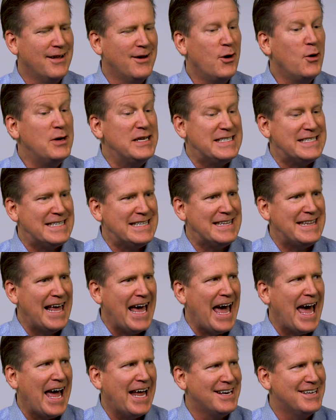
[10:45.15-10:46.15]
oh, it's
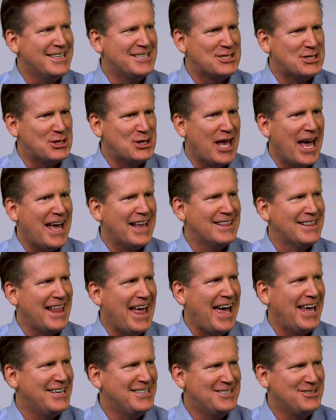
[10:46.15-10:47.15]
that
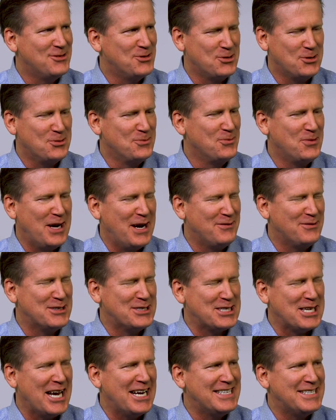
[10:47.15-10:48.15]
Latin or whatever the
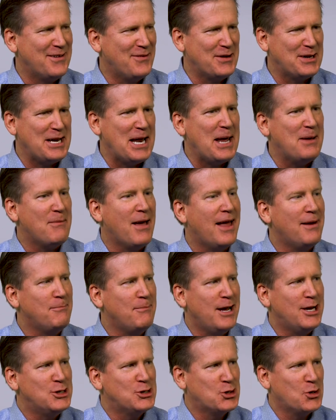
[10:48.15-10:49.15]
scientific name, and
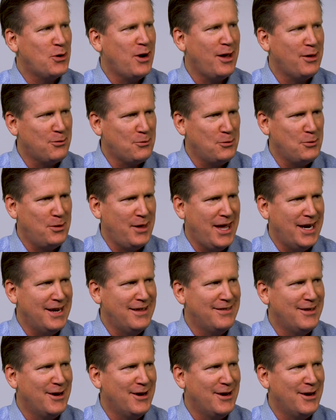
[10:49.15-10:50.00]
made sure I threw that in